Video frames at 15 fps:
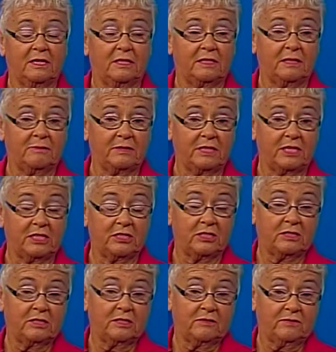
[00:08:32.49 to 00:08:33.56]

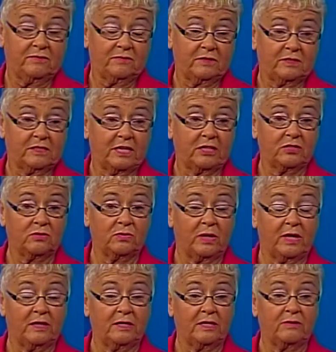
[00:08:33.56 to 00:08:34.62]
temptations of
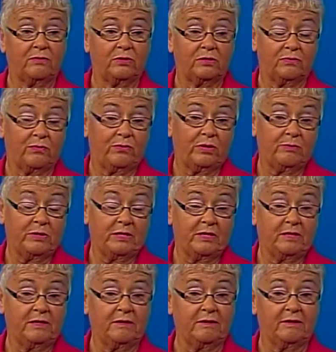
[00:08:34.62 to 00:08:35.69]
sexuality with
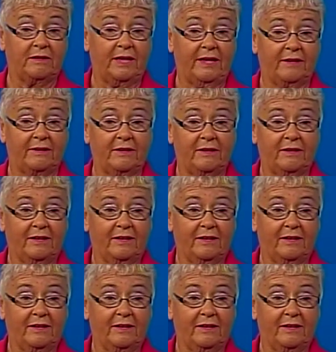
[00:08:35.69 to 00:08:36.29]
women that,